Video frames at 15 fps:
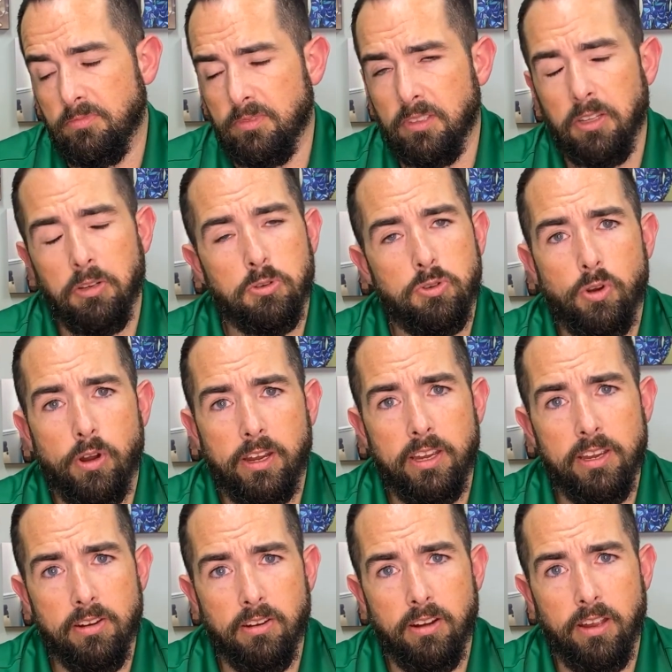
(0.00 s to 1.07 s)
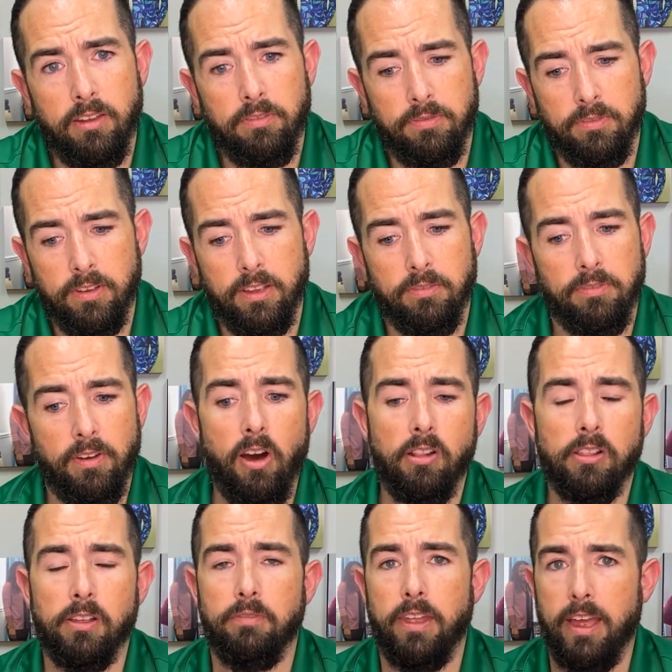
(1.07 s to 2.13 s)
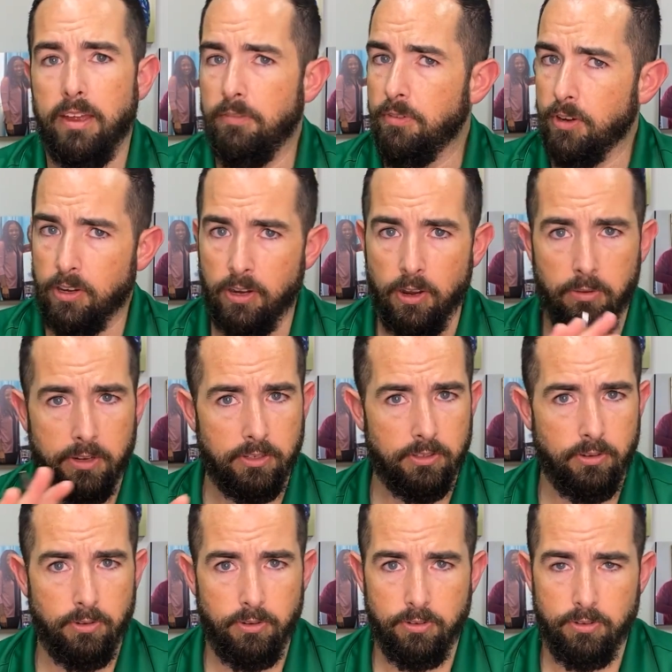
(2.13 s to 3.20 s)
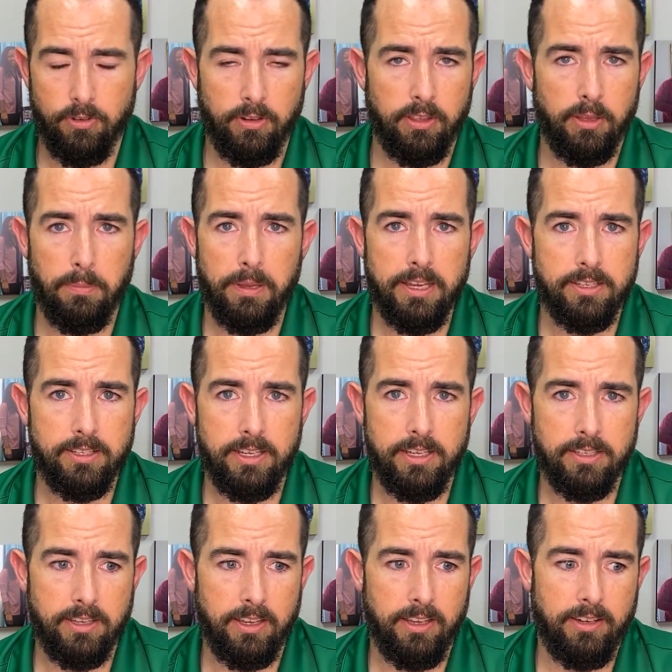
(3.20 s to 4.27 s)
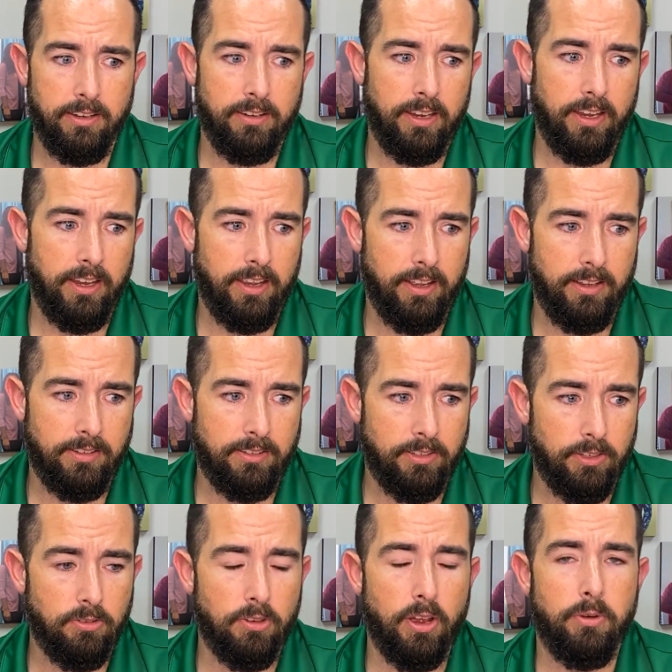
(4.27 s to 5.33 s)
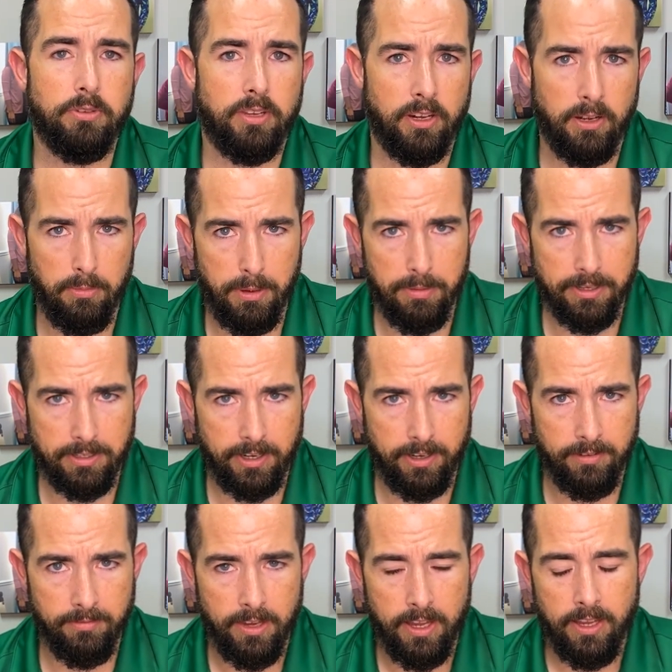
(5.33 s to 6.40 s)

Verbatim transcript: little trick here, if all of that, if you're going during the peak season and you know it's going to be busy,